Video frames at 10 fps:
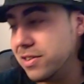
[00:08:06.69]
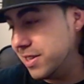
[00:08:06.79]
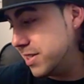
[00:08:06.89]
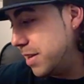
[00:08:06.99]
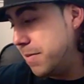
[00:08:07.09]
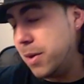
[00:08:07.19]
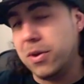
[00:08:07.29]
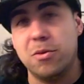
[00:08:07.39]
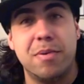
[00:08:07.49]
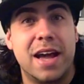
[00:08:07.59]
You know, let's say
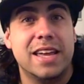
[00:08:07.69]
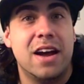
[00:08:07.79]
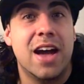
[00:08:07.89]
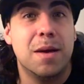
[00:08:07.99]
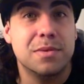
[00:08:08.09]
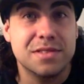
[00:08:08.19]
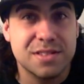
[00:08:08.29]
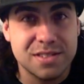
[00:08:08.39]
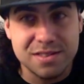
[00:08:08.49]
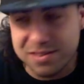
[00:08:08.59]
Mayweather-Pacquiao
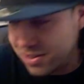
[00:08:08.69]
happens.